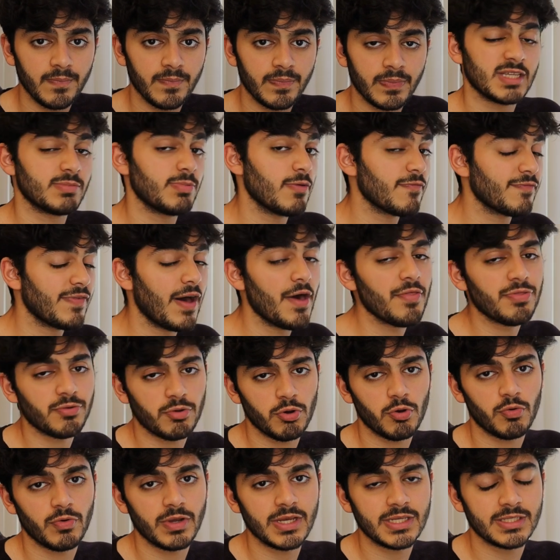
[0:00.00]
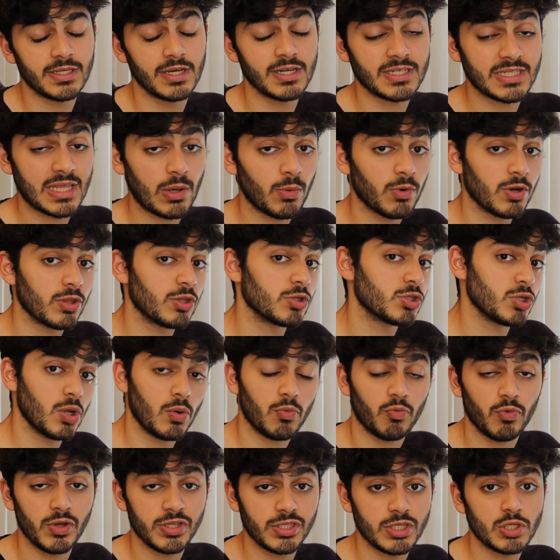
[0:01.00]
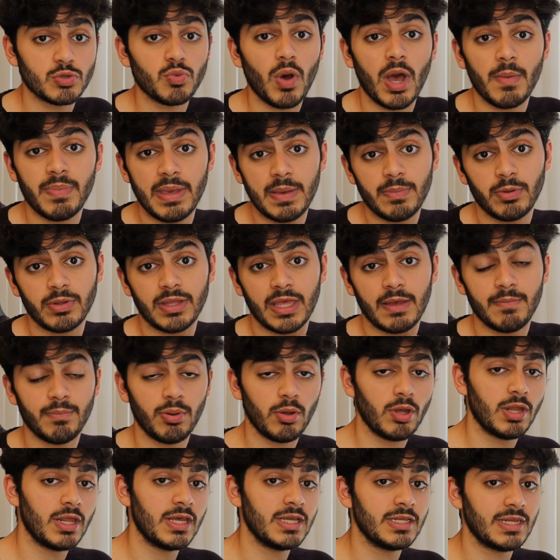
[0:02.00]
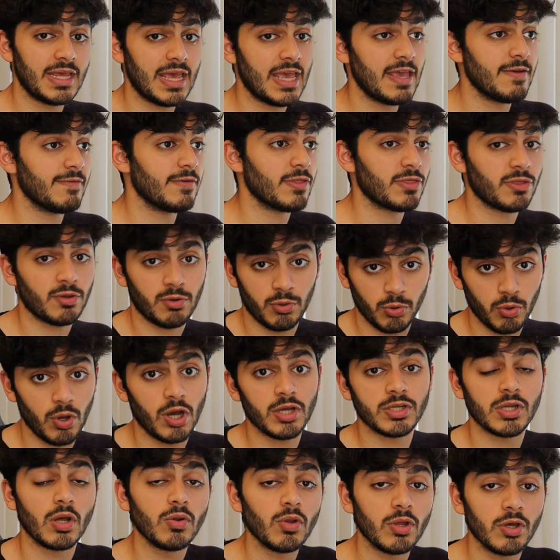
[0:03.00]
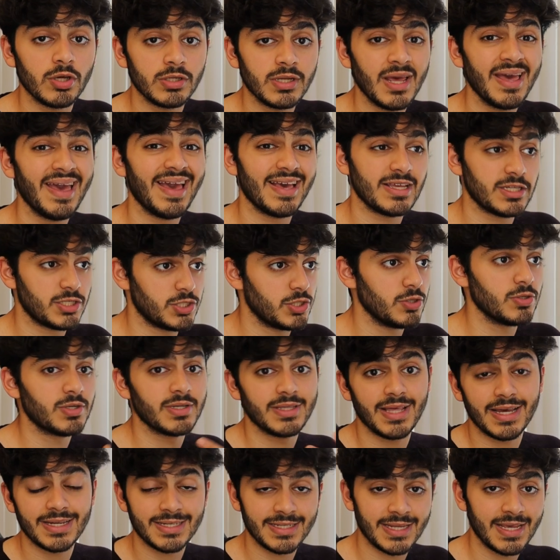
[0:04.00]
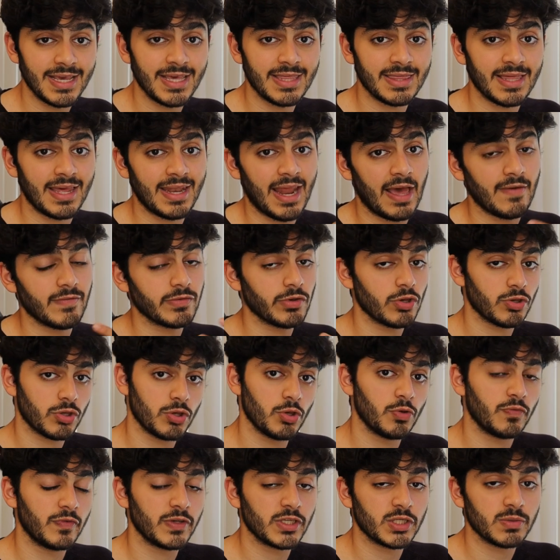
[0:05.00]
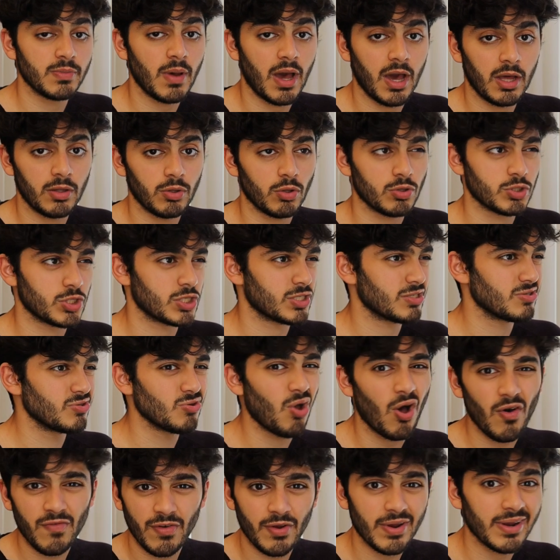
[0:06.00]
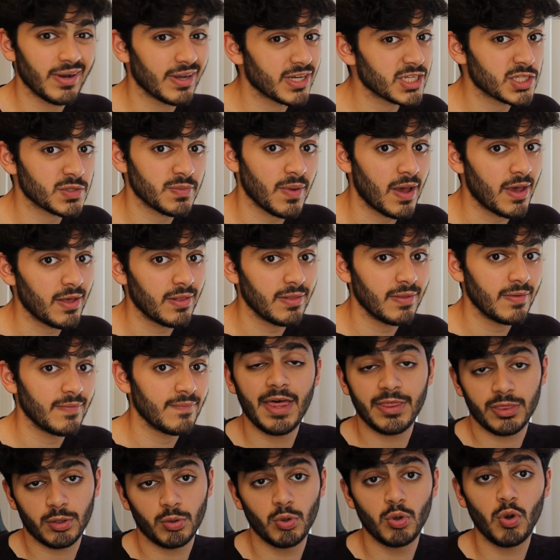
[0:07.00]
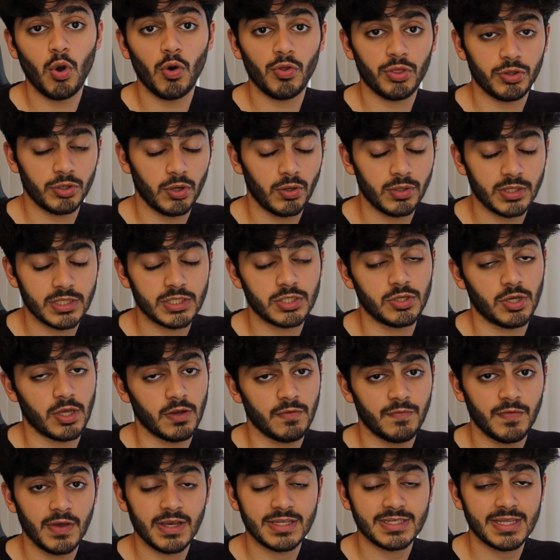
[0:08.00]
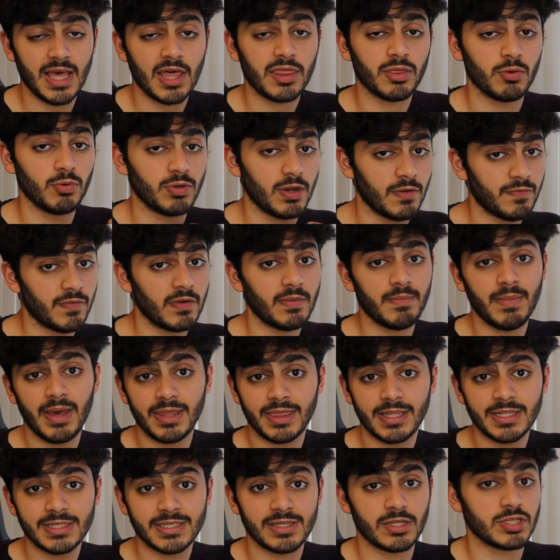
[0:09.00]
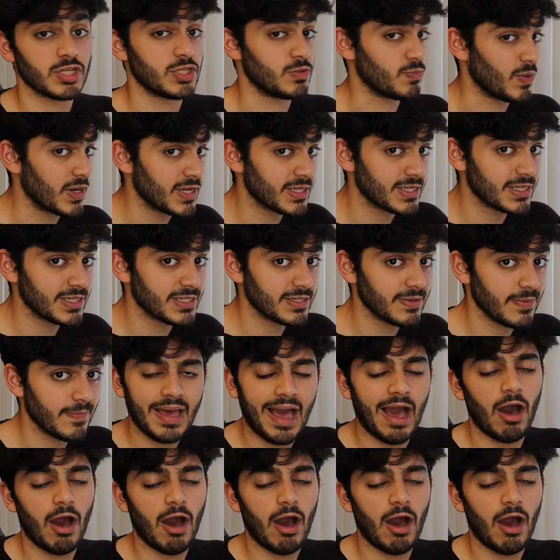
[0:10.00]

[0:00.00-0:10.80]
It's been found through research that one of the top reasons why people get bullied, even through adulthood, is due to their teeth and having a goofy smile or just not a very nice smile. And through orthodontics, you can fix that through different methods such as braces.